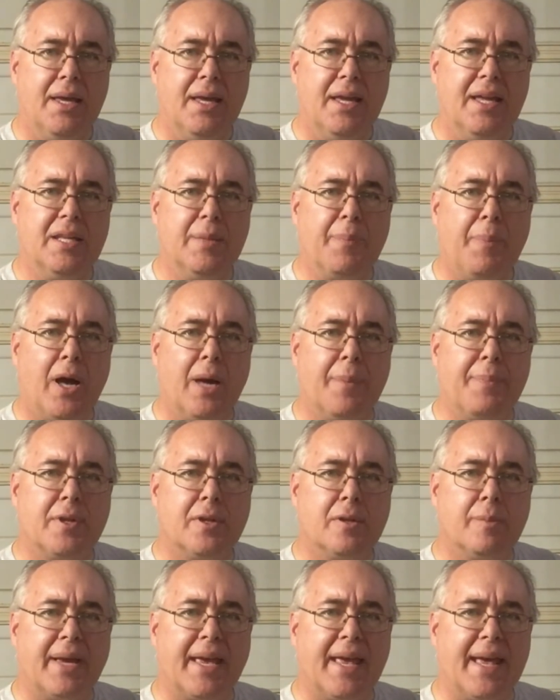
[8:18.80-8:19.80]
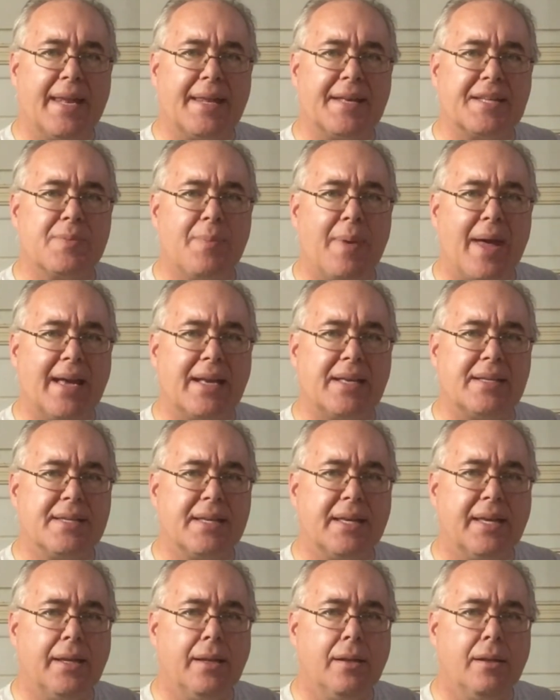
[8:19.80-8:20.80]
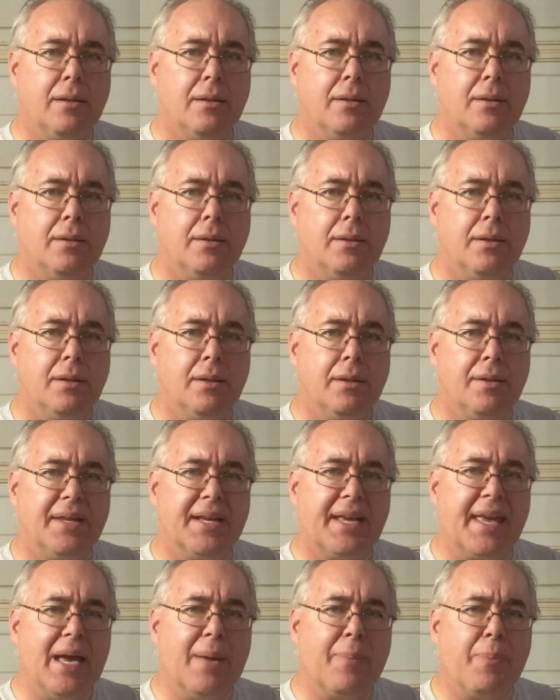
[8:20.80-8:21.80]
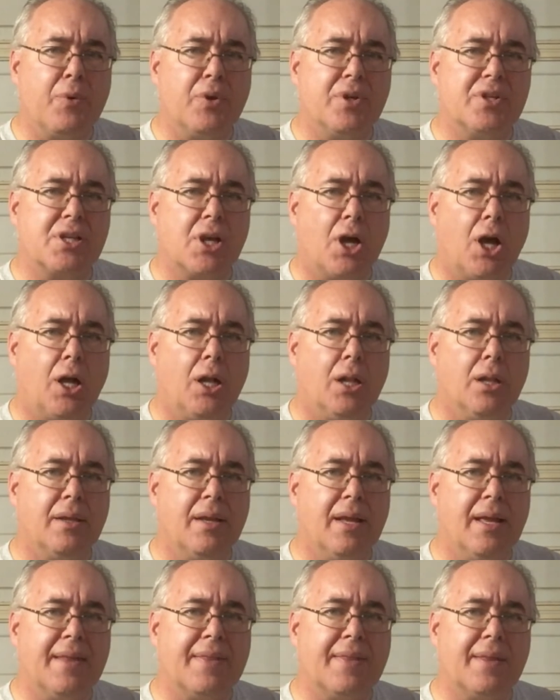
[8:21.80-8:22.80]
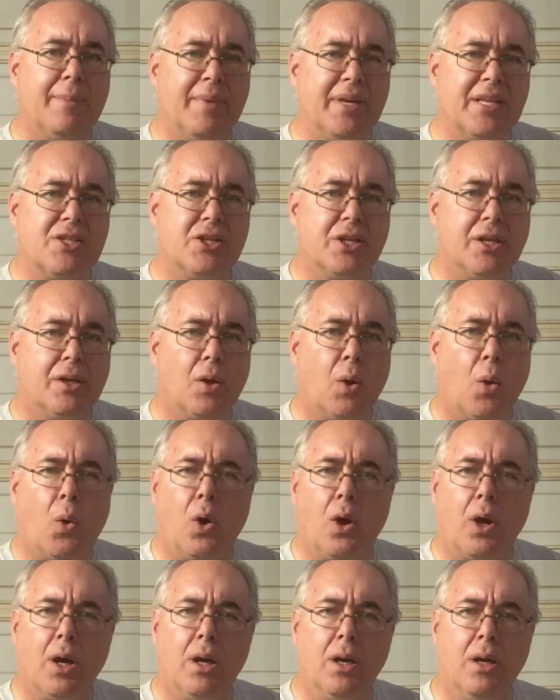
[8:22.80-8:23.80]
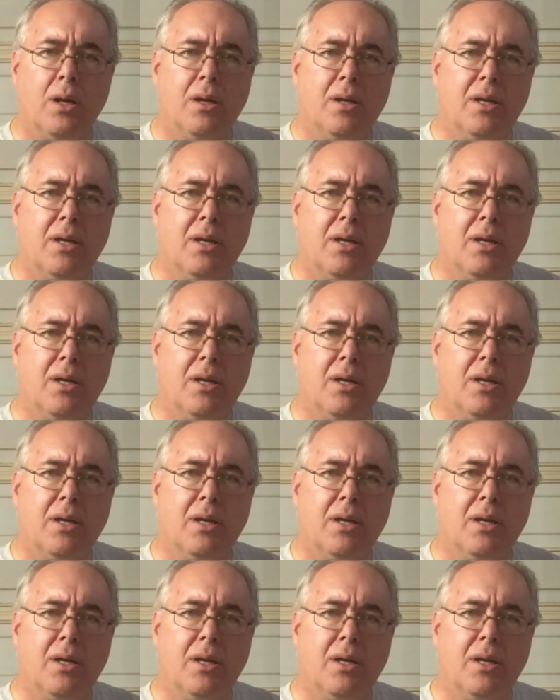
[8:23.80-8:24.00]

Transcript: In the Popular Mechanics magazine, the camper is called the Midget, or